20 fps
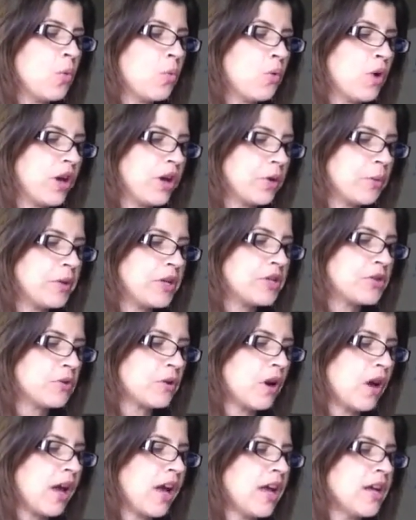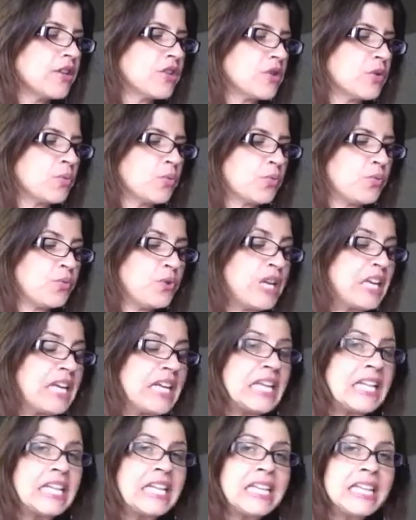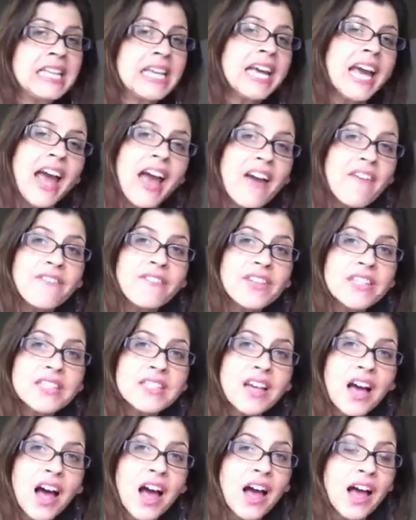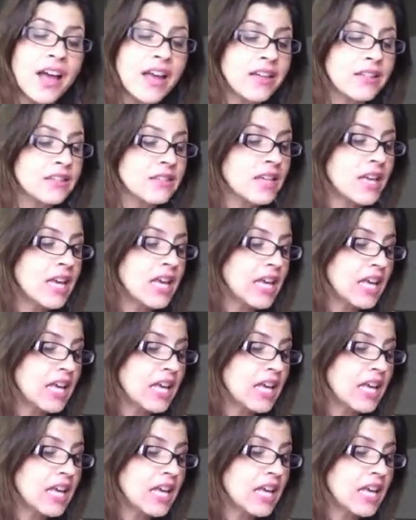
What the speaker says: What are we trying to really emphasize